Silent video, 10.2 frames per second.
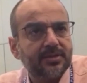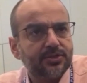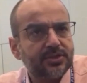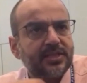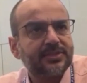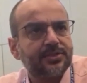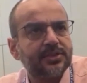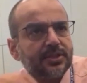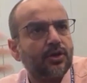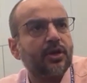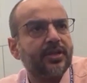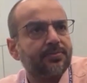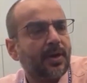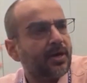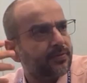Just as Srijan, not
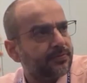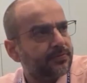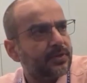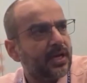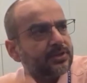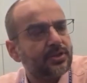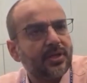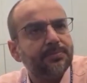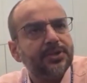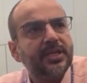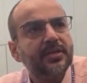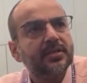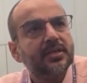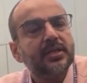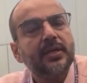as part of the larger company.
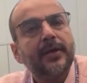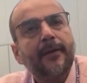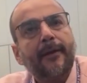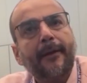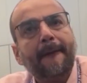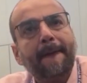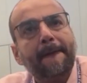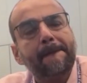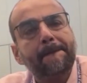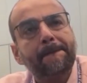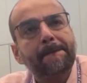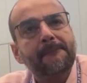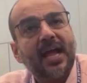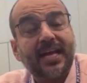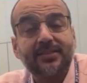
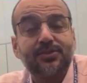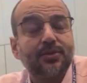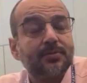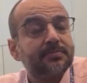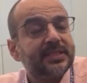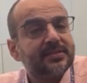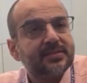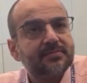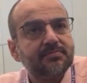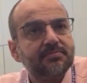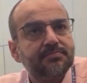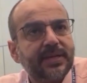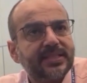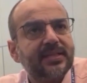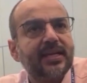And so it's
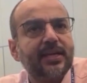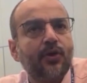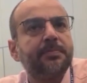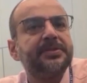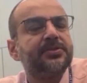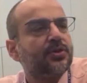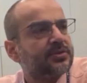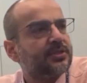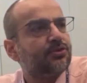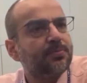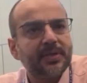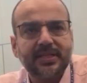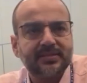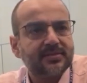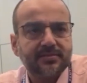basically open source, and Drupal
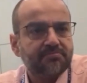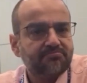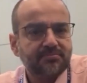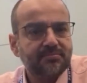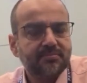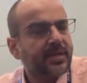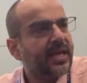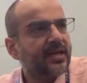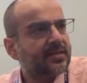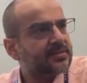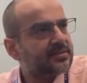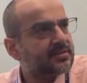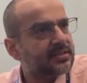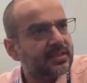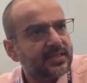has made
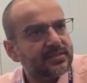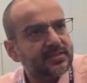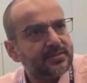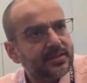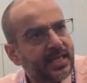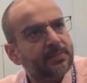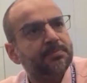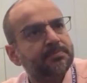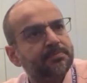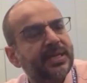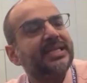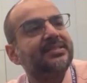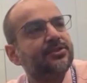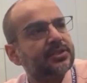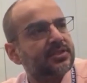us, it has helped build
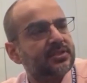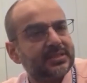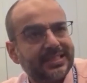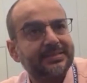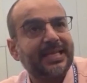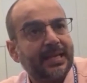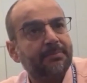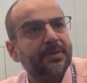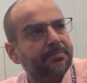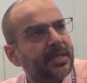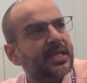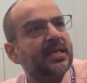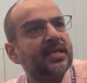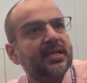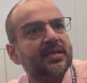Srijan, it has helped me
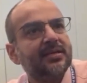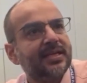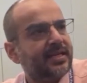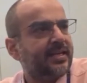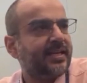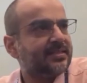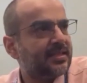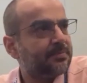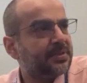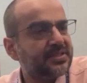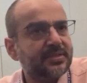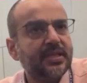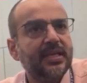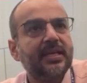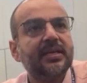get an exit
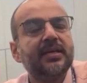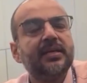personally.